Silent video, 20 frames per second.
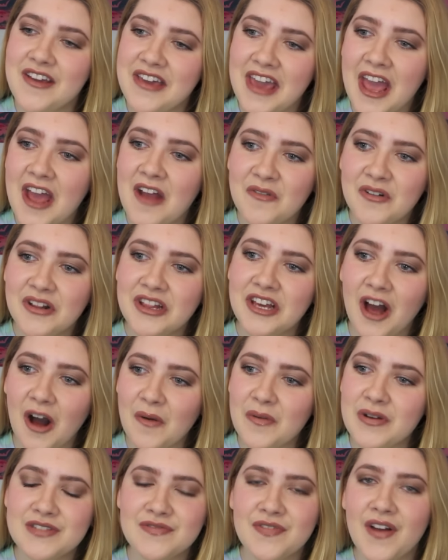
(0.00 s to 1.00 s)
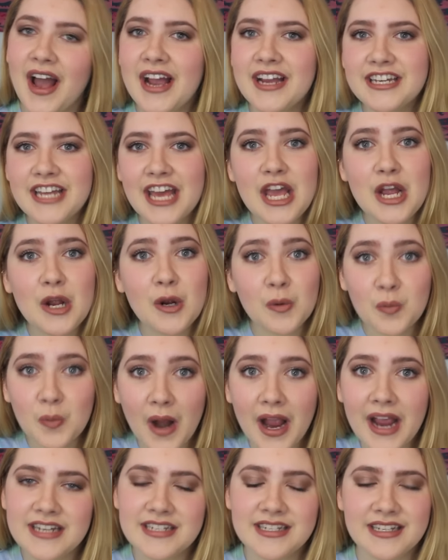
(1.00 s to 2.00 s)
You can't really always find a
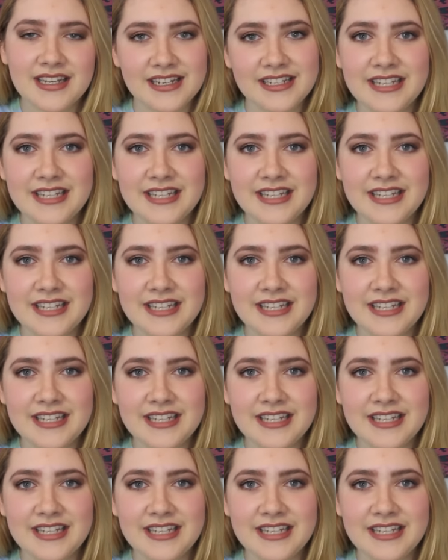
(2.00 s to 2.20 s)
great